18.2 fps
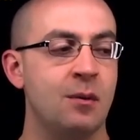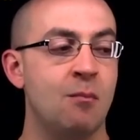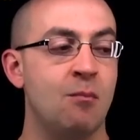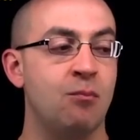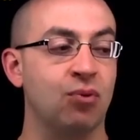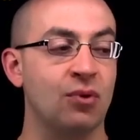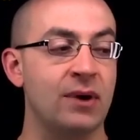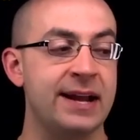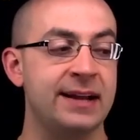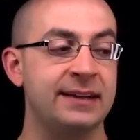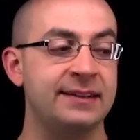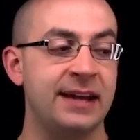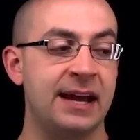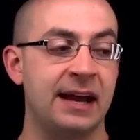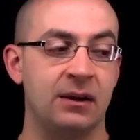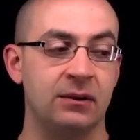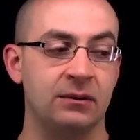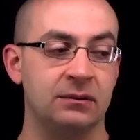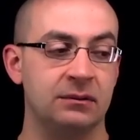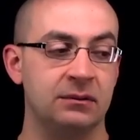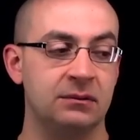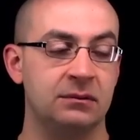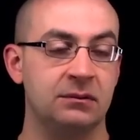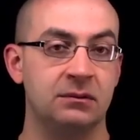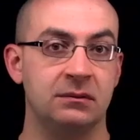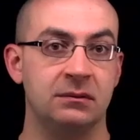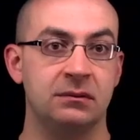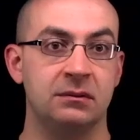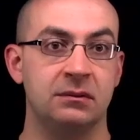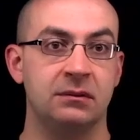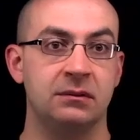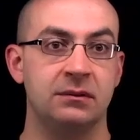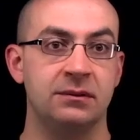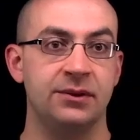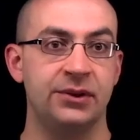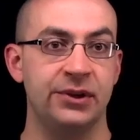break down
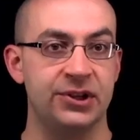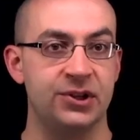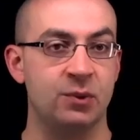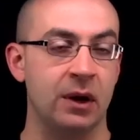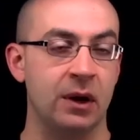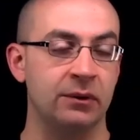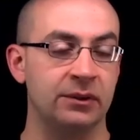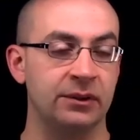the square